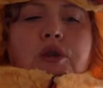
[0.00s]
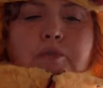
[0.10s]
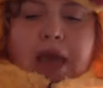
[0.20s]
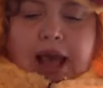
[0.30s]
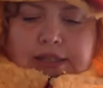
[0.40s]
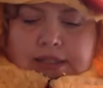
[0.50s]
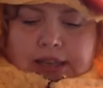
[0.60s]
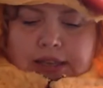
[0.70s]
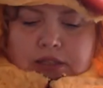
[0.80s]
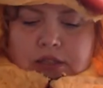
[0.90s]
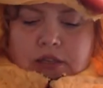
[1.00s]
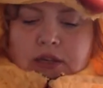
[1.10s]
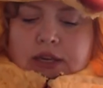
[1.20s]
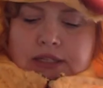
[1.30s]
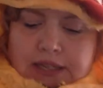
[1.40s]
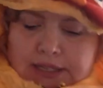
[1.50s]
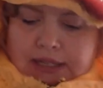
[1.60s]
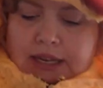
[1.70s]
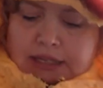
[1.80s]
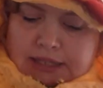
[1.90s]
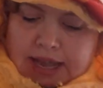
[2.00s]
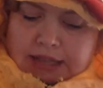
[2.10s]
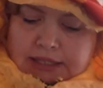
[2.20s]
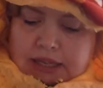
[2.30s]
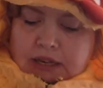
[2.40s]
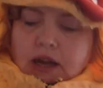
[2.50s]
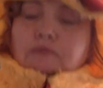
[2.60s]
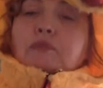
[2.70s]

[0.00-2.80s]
a basket, a tisket, a tasket, a